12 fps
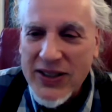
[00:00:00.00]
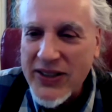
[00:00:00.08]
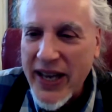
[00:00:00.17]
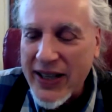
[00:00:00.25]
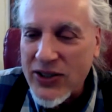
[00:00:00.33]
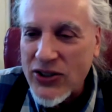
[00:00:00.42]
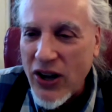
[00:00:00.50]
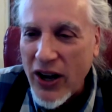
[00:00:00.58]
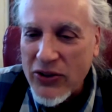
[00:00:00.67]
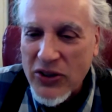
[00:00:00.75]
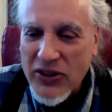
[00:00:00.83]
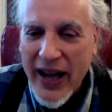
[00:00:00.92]
takes
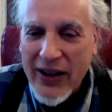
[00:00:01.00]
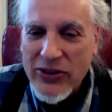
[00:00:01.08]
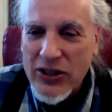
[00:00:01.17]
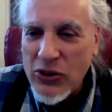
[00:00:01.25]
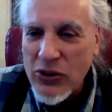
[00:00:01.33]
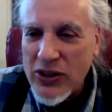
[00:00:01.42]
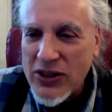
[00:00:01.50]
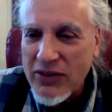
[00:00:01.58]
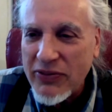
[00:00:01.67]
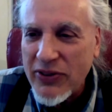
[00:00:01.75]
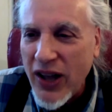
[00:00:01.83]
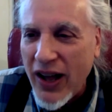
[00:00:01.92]
100,000 units
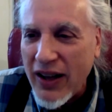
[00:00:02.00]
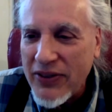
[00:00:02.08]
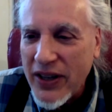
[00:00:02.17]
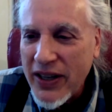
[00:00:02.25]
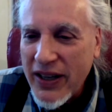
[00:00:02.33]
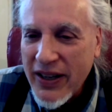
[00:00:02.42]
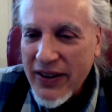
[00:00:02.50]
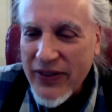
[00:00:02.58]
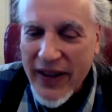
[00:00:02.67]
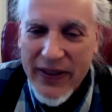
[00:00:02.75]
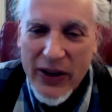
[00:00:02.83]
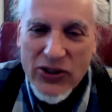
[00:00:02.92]
of love,
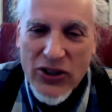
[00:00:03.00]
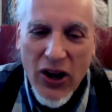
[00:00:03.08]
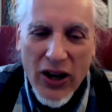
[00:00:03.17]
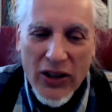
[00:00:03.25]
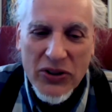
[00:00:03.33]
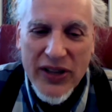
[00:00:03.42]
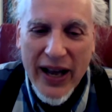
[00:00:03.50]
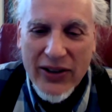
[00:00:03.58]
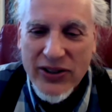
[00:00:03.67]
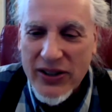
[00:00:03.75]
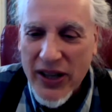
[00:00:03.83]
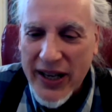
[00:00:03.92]
then there's
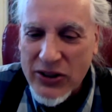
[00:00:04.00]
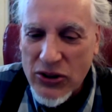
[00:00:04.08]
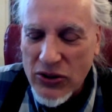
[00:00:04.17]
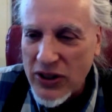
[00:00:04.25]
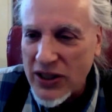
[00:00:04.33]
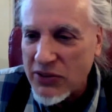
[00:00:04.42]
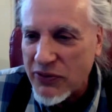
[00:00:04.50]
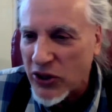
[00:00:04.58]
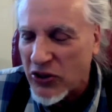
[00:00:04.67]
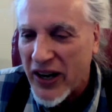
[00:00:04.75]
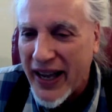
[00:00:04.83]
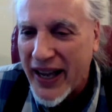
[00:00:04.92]
100,000 less units for
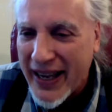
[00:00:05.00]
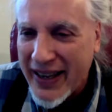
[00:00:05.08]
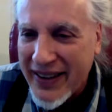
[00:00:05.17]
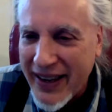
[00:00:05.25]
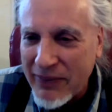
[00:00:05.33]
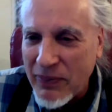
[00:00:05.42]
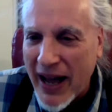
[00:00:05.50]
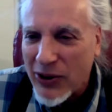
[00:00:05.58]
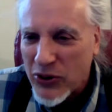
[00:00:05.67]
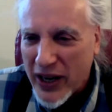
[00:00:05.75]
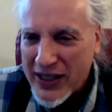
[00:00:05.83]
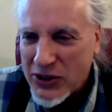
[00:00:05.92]
Gray. And now
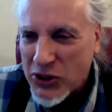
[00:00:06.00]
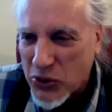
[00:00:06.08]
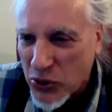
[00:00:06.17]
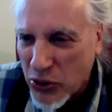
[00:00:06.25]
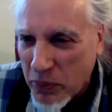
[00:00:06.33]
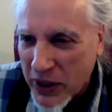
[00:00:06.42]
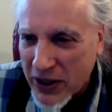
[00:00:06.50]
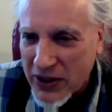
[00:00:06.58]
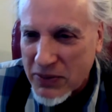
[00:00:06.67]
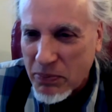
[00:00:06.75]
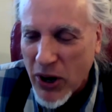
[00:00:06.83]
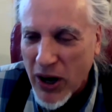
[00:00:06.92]
Gray's screwed
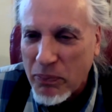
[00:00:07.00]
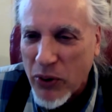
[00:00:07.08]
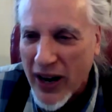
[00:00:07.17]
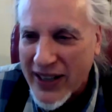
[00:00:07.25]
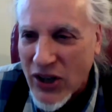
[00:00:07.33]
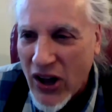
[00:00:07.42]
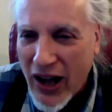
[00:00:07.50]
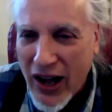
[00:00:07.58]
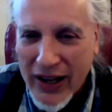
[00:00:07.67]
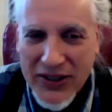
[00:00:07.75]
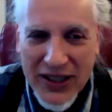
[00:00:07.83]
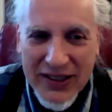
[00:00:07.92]
because Mark Borax
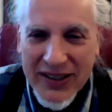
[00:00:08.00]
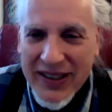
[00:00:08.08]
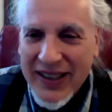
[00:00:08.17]
hogged it.